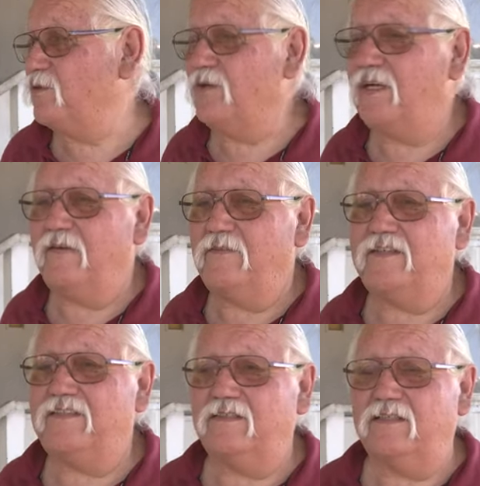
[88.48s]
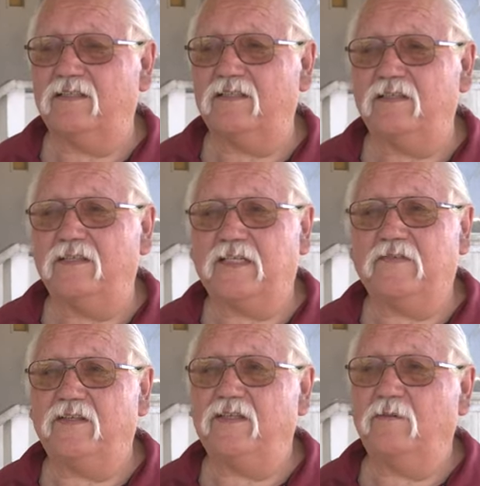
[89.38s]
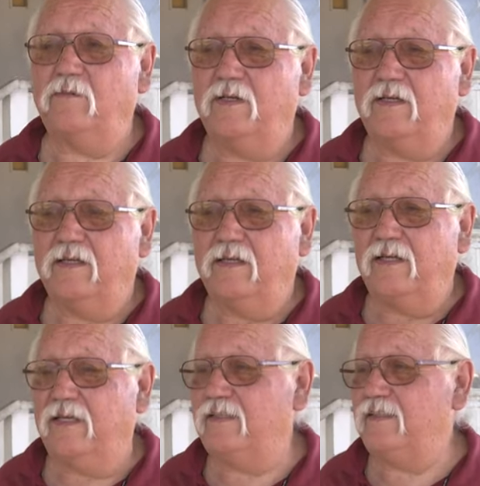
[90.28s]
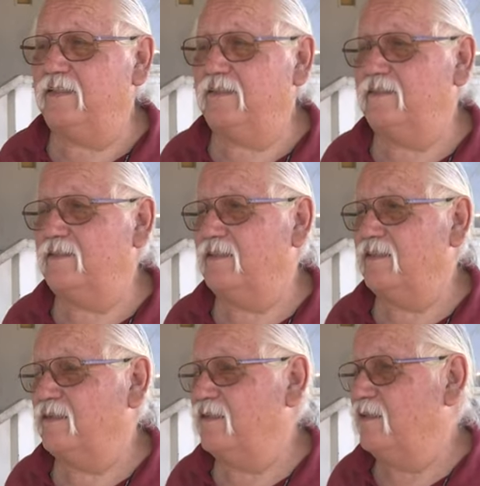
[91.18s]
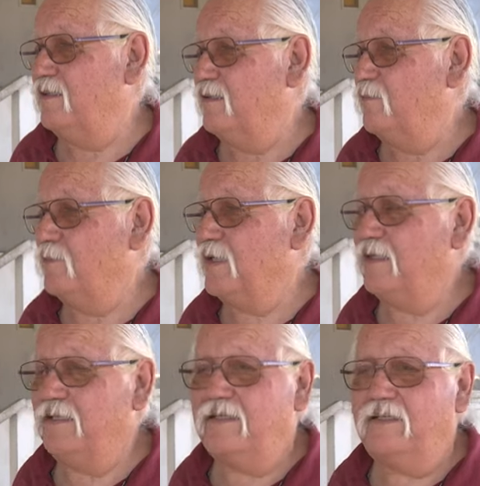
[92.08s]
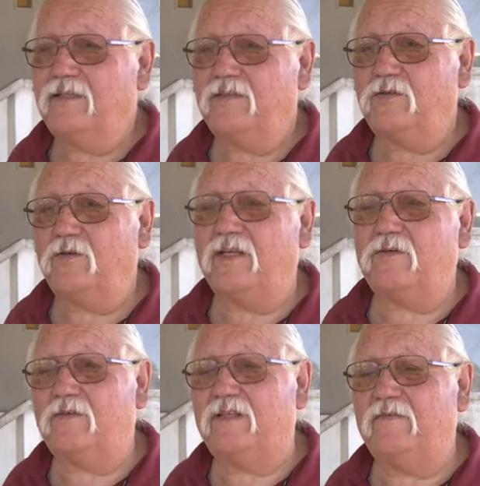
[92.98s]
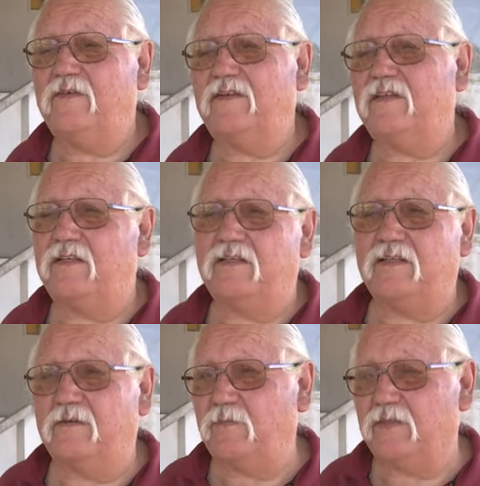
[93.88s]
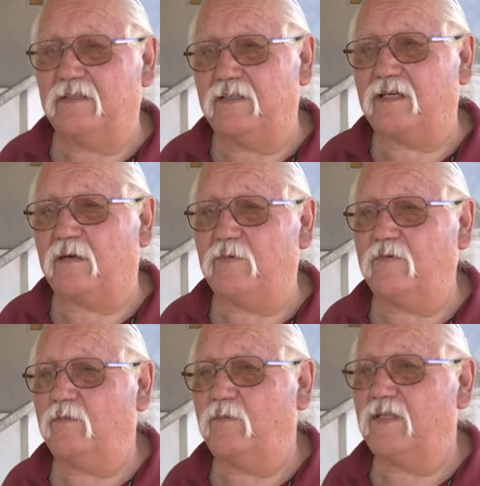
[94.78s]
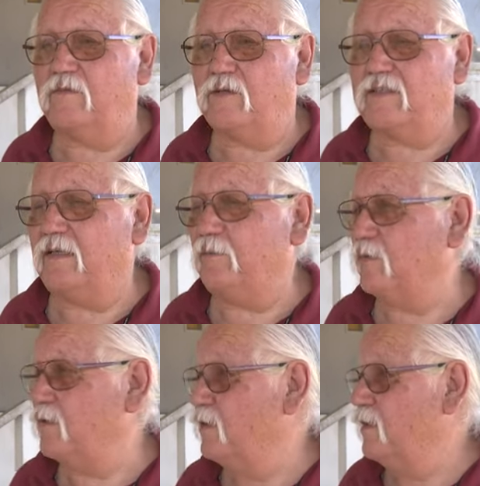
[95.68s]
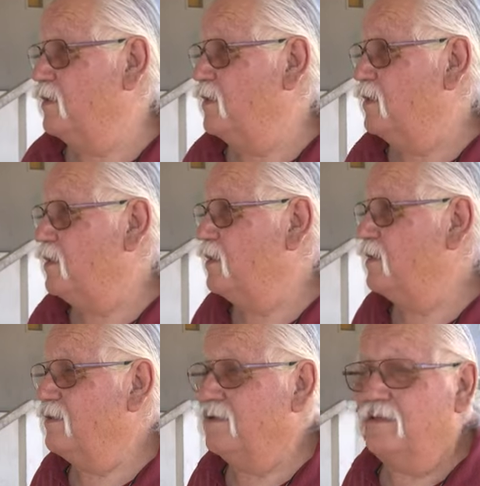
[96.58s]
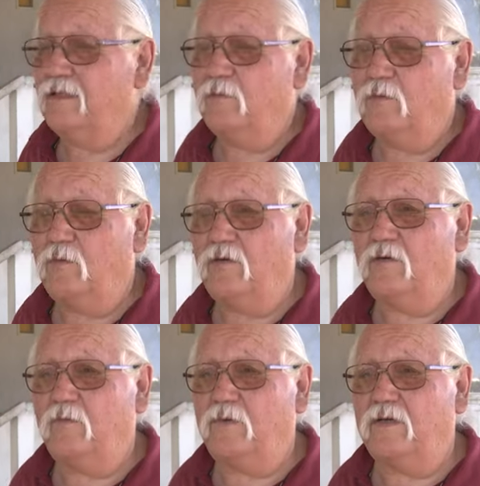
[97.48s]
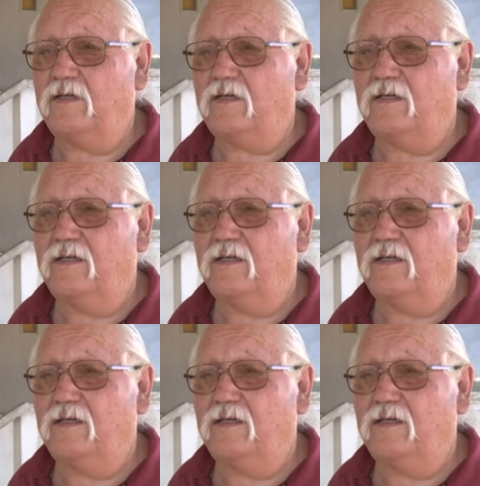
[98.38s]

could have easily given them at least money so they could live in, in, a, in a comparable place. For example, uh, a mobile home park,